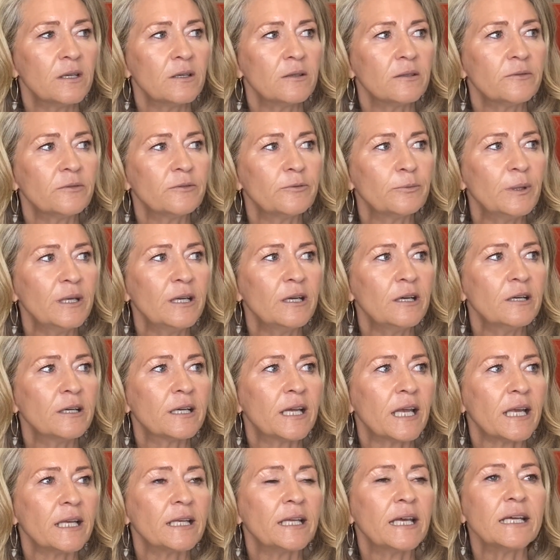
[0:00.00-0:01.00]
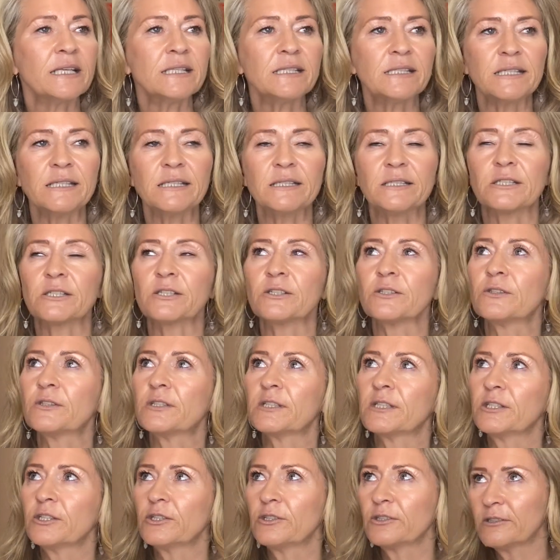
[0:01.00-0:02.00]
if we are connected to
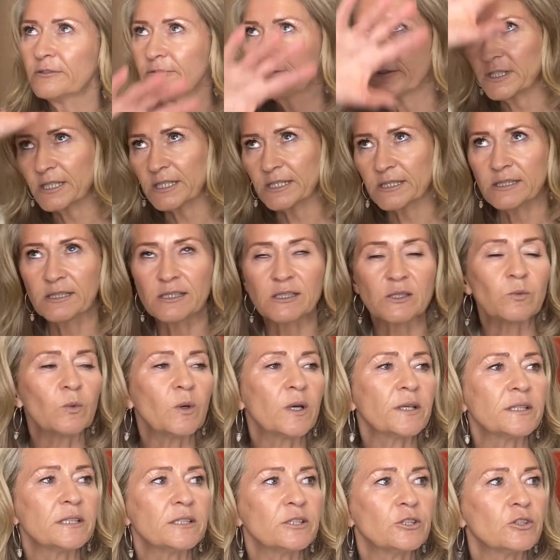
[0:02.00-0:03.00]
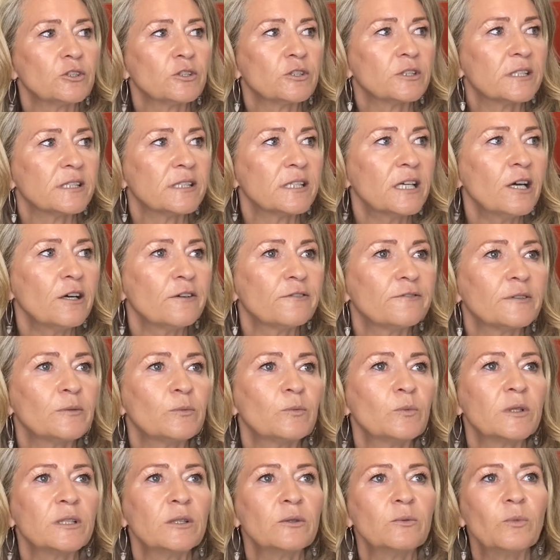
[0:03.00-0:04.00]
the universe as one as yourself,
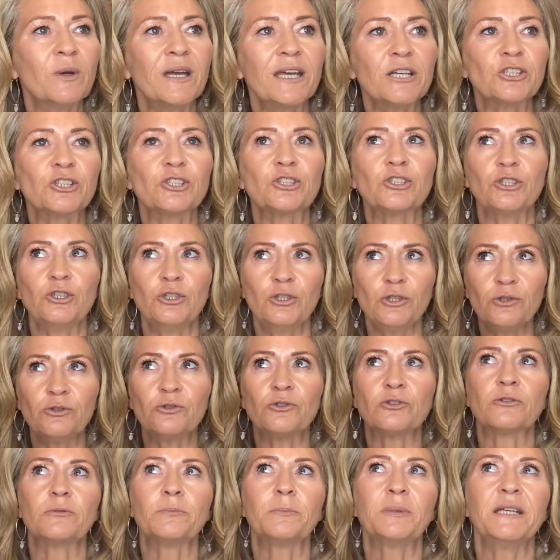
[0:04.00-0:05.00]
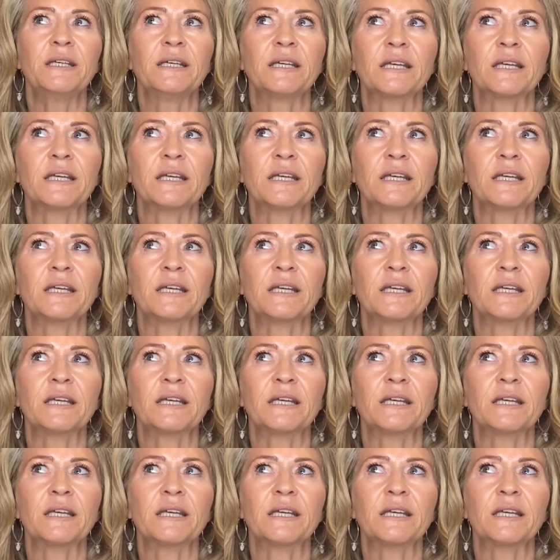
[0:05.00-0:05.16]
and we wish you to be